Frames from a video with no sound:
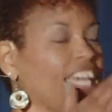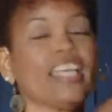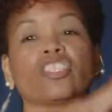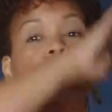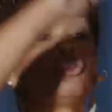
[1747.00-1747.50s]

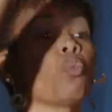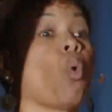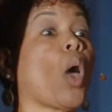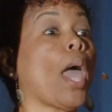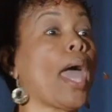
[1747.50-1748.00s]
He sees
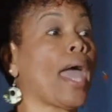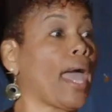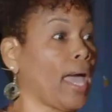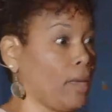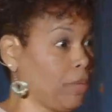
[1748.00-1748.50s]

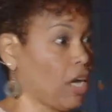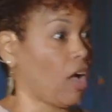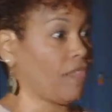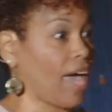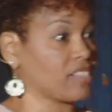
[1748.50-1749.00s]
way
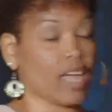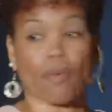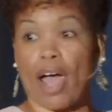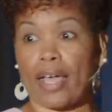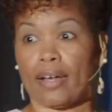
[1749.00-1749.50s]
beyond that. Is that
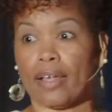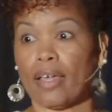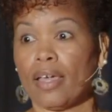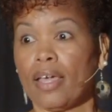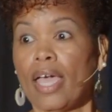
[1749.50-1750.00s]
right?
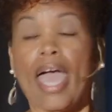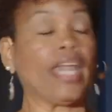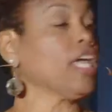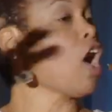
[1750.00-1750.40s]
And he